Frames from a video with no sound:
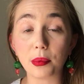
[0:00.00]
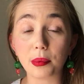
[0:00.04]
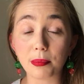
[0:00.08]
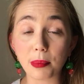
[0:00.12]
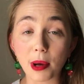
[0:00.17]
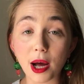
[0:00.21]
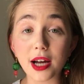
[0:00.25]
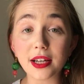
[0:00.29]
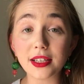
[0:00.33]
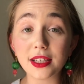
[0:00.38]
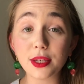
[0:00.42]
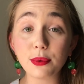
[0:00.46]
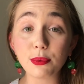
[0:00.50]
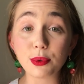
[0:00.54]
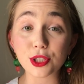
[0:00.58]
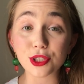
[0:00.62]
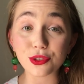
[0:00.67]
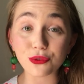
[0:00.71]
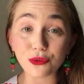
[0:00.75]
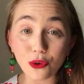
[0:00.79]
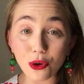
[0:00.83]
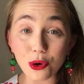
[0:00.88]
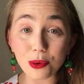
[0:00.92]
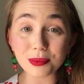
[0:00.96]
party which
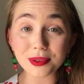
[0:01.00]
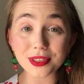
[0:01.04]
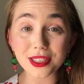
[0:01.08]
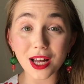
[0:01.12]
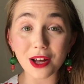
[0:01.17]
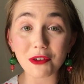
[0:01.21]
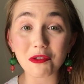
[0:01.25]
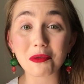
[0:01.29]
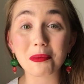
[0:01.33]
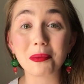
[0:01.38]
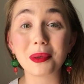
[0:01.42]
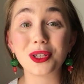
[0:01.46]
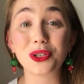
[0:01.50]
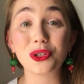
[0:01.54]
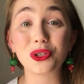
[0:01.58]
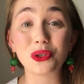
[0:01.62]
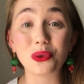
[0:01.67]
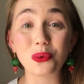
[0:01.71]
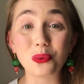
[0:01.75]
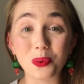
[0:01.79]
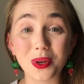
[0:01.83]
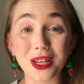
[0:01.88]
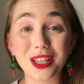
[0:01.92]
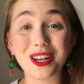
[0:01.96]
forms government
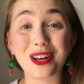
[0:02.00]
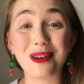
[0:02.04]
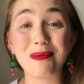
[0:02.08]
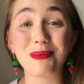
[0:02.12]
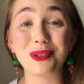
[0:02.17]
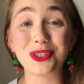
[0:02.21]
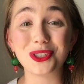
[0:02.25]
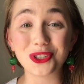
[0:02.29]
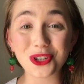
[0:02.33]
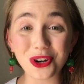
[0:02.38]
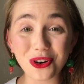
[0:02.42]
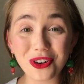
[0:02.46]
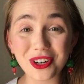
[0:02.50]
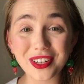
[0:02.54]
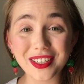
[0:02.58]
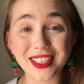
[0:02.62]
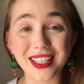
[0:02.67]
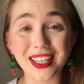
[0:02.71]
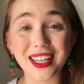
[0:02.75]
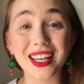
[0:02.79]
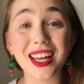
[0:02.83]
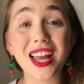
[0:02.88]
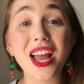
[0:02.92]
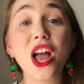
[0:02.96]
to win a
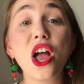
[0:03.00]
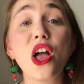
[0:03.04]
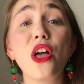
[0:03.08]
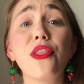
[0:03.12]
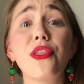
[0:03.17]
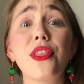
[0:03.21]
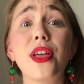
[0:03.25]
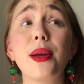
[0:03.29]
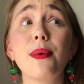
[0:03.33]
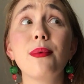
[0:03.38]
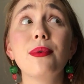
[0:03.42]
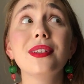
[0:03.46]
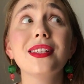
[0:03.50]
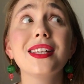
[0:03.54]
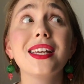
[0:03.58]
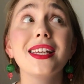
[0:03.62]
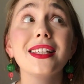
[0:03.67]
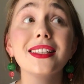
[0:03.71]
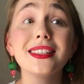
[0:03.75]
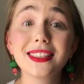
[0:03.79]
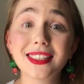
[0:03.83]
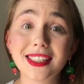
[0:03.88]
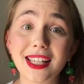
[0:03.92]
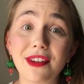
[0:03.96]
majority, they will
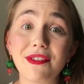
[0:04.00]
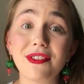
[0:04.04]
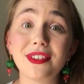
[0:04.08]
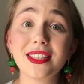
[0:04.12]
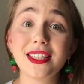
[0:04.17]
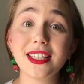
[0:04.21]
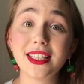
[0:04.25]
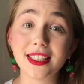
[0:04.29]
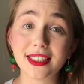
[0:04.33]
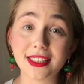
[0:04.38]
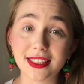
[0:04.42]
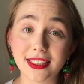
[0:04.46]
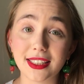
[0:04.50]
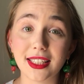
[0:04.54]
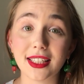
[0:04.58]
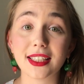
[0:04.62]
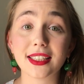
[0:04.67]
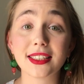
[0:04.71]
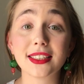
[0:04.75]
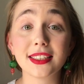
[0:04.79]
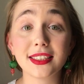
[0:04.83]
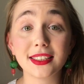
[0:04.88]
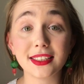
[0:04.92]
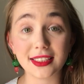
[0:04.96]
need
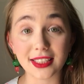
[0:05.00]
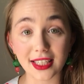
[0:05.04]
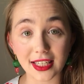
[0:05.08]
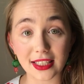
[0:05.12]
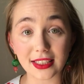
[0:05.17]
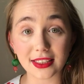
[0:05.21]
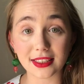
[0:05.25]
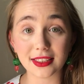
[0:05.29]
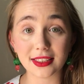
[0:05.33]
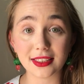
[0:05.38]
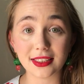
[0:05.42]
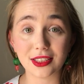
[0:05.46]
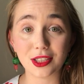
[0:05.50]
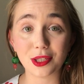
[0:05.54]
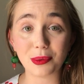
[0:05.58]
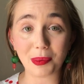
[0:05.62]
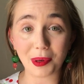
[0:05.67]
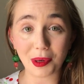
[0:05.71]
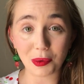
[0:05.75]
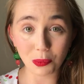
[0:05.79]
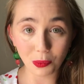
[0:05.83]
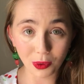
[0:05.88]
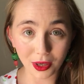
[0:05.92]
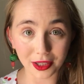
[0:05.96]
76 seats to
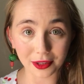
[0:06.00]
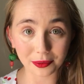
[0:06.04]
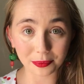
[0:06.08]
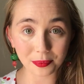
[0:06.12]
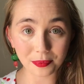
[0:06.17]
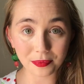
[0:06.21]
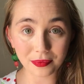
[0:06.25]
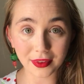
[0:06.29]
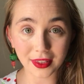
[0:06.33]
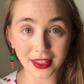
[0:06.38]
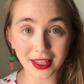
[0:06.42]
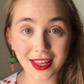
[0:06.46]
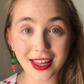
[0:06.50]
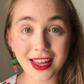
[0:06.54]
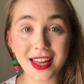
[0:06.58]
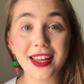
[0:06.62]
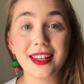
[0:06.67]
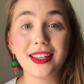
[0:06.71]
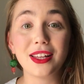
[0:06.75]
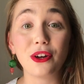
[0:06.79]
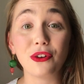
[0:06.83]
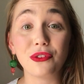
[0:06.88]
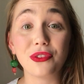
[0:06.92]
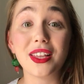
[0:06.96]
be won.
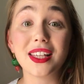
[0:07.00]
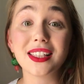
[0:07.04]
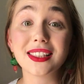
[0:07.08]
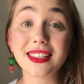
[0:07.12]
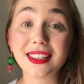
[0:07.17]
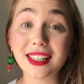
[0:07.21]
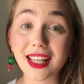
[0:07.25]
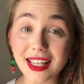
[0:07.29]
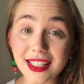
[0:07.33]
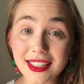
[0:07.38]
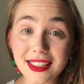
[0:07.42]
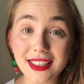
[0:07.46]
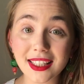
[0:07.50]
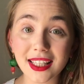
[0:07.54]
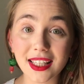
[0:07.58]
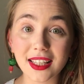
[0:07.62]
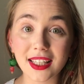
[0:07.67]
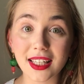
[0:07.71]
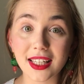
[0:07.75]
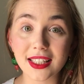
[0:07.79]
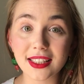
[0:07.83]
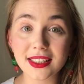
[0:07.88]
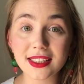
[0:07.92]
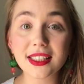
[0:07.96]
Now, if there's less than
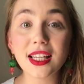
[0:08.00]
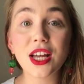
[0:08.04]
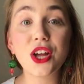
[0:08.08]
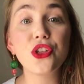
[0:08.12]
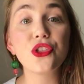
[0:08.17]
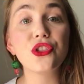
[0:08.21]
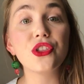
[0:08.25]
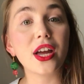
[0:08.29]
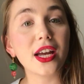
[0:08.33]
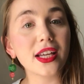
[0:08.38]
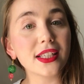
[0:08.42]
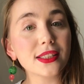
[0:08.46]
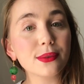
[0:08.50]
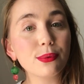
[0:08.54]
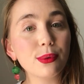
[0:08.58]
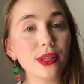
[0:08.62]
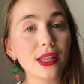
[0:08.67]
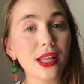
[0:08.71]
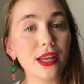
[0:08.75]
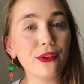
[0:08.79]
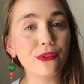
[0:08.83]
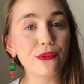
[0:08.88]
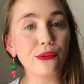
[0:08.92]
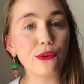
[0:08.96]
this, that's when
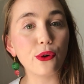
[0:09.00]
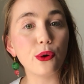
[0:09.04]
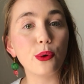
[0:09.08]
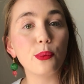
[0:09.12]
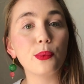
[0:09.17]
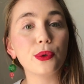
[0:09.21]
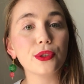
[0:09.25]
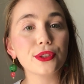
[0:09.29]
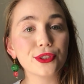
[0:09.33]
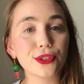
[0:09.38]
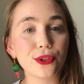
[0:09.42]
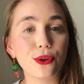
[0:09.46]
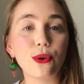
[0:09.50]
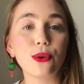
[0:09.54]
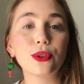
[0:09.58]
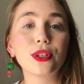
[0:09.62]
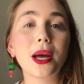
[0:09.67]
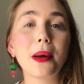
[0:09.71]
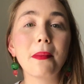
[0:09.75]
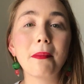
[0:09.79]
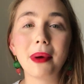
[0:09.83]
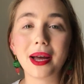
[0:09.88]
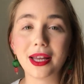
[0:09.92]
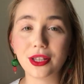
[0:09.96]
they form what's called
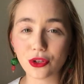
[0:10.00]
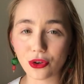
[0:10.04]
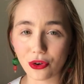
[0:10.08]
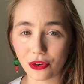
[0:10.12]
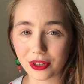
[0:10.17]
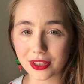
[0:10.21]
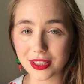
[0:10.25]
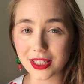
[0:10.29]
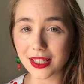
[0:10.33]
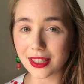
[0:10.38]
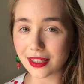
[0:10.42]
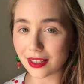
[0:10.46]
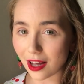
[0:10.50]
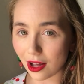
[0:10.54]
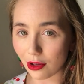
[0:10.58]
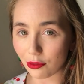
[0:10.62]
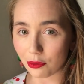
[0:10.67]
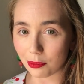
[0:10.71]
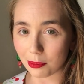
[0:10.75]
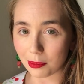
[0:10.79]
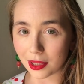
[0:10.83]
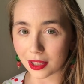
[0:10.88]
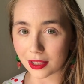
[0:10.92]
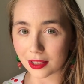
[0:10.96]
a minority
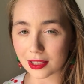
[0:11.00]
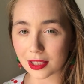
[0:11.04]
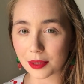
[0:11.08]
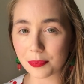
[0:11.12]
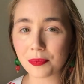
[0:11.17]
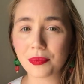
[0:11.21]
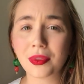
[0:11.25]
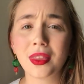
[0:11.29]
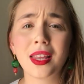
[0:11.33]
government.